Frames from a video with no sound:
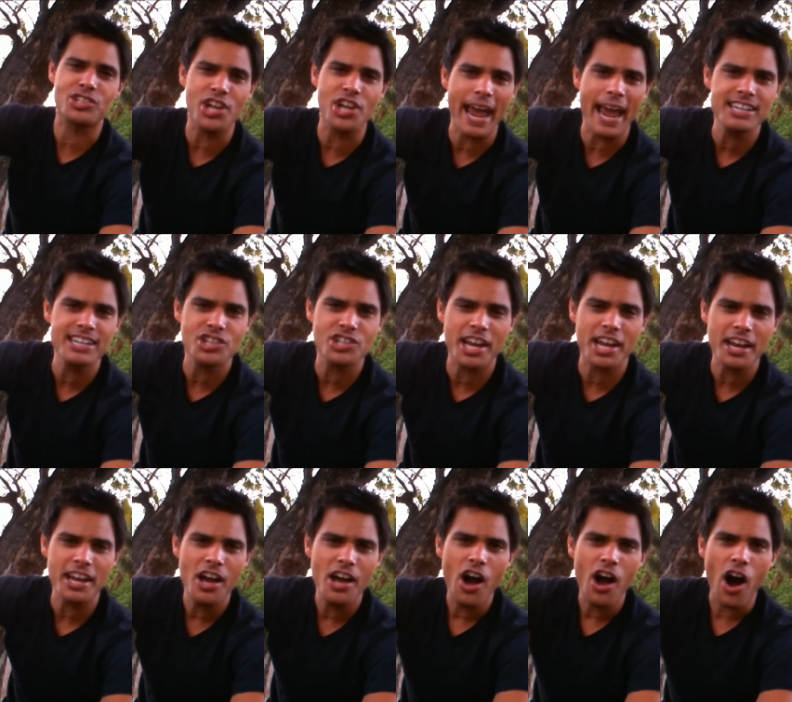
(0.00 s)

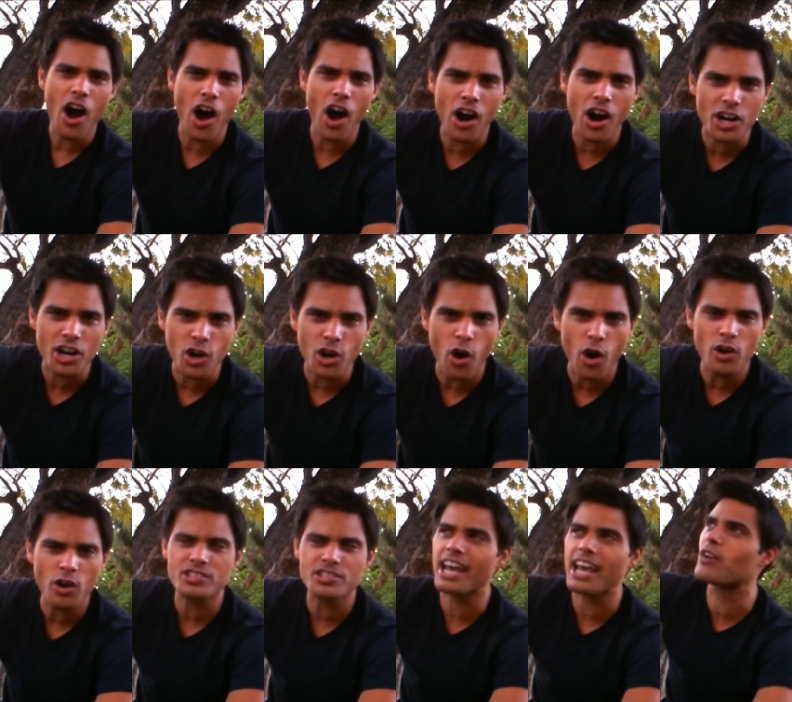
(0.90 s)
changing our
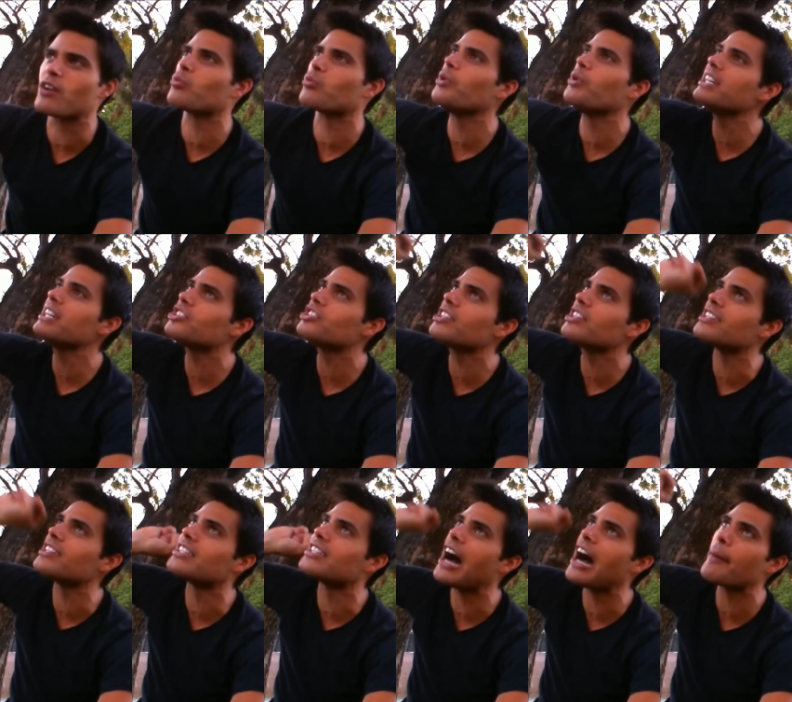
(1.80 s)
goals and reaching
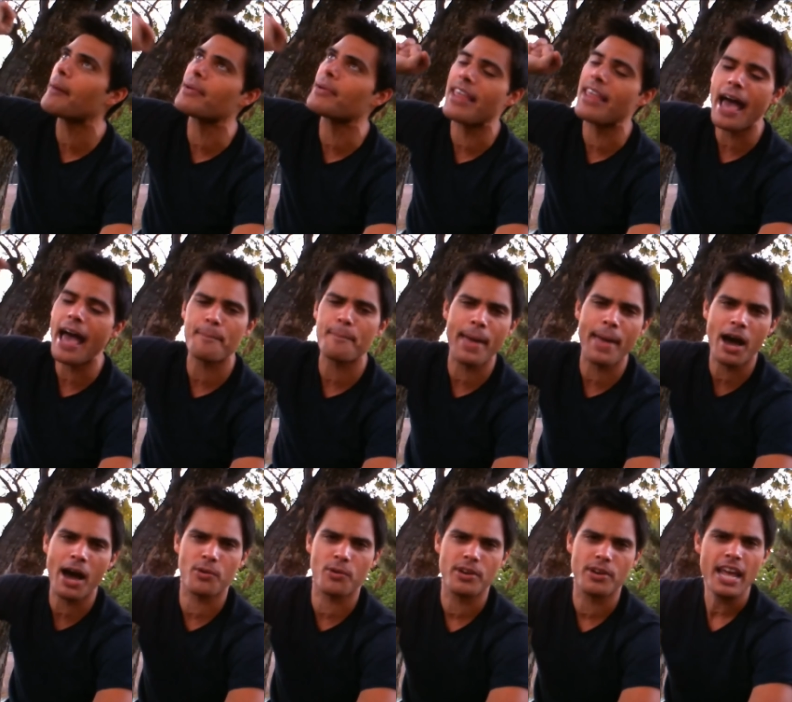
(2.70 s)
the top of that
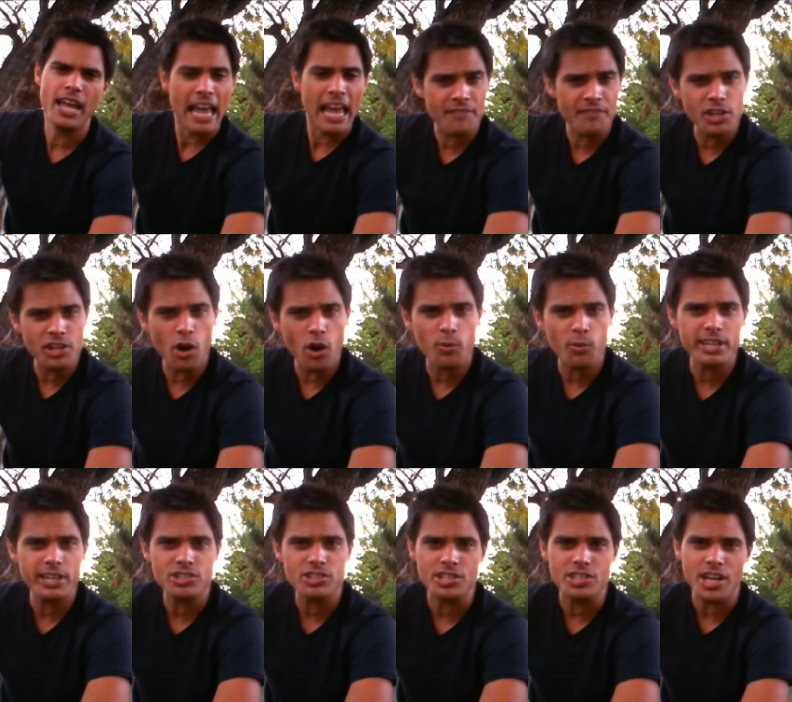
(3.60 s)
mountain. If you don't
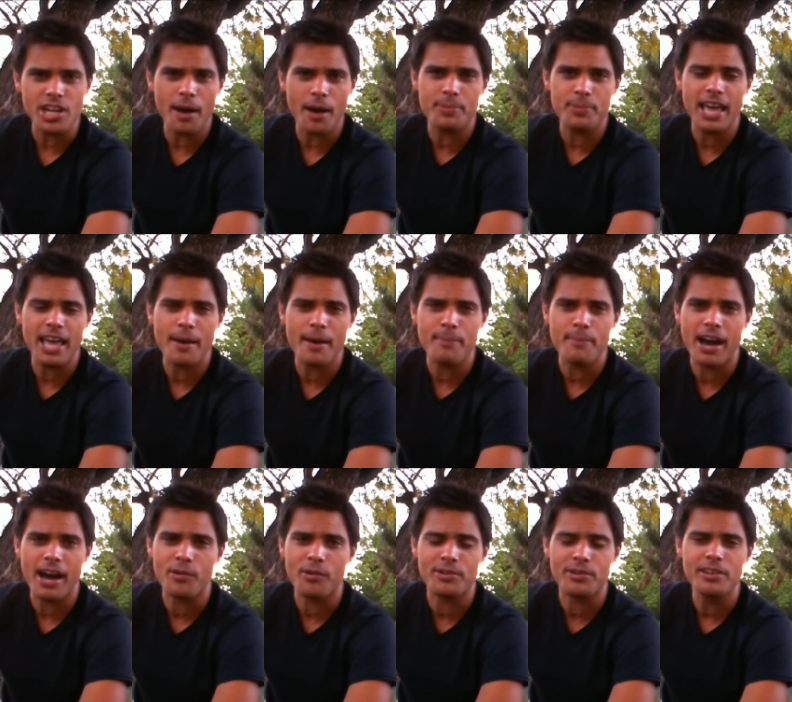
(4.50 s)
reach the top of that
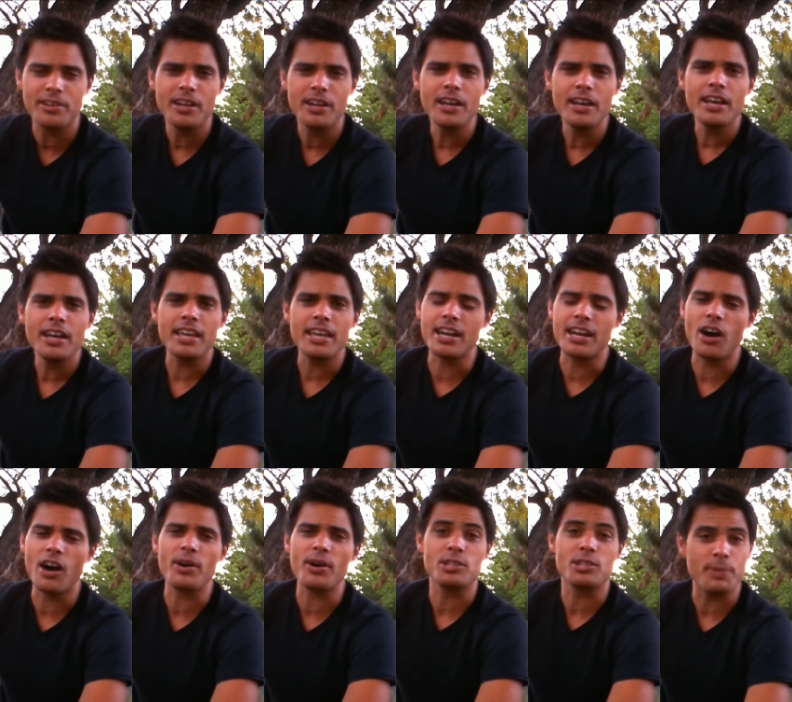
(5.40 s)
mountain, you
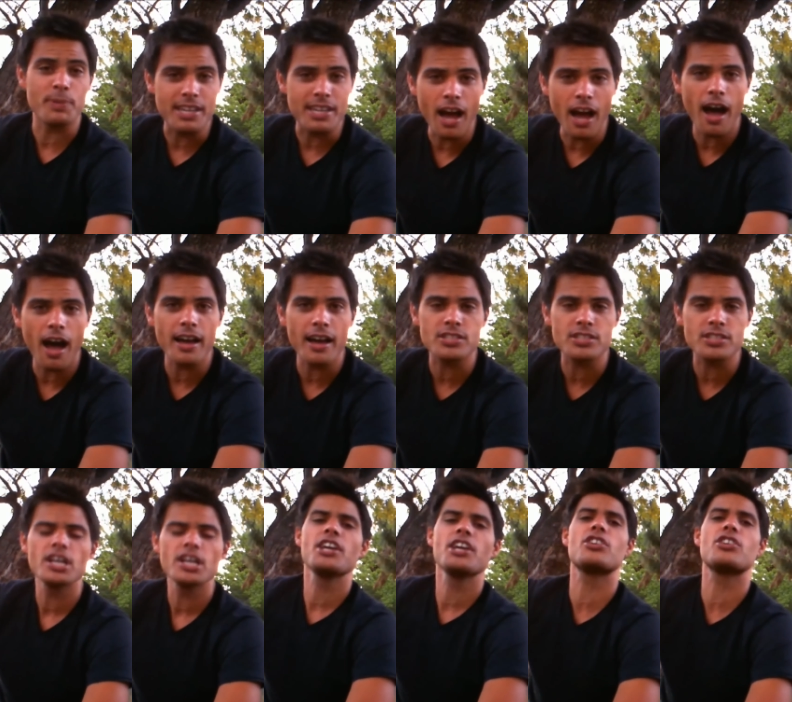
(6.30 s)
know, it's because
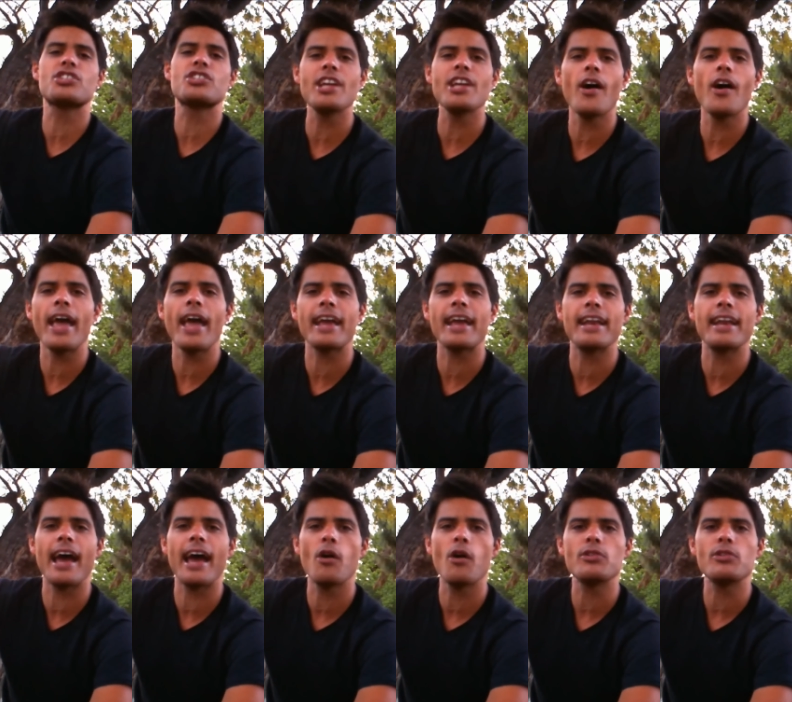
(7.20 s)
you're still hanging
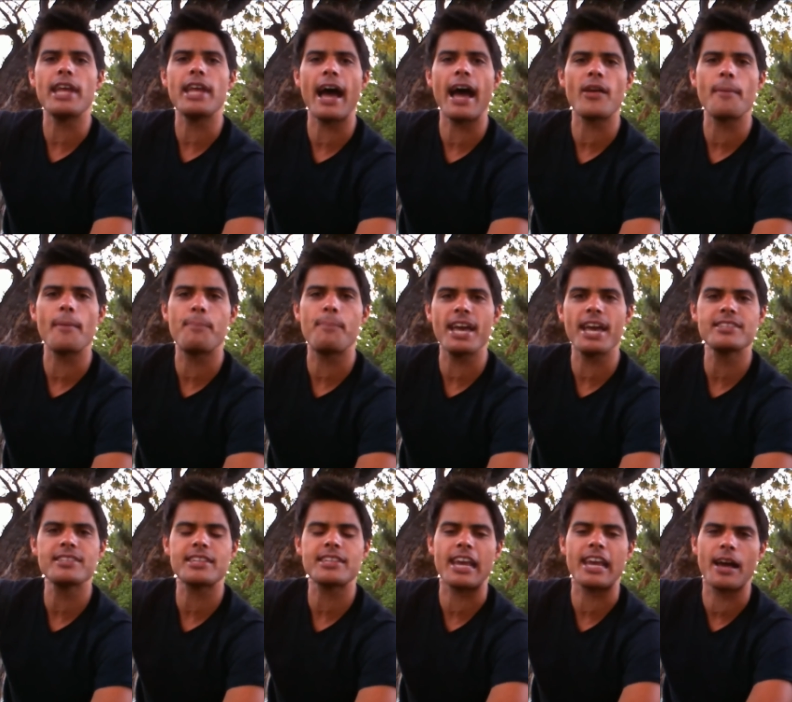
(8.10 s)
out down at
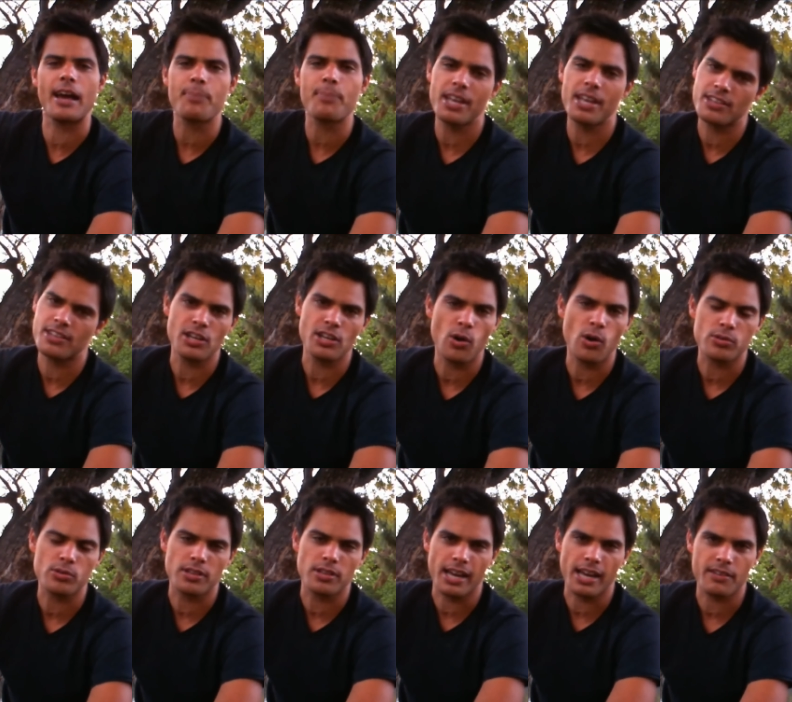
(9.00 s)
base camp in the
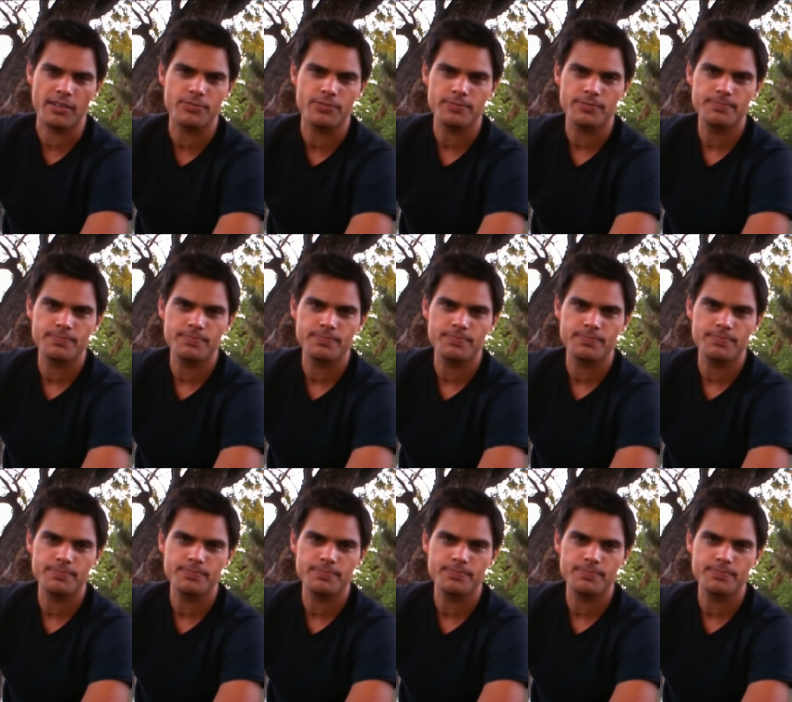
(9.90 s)
old life.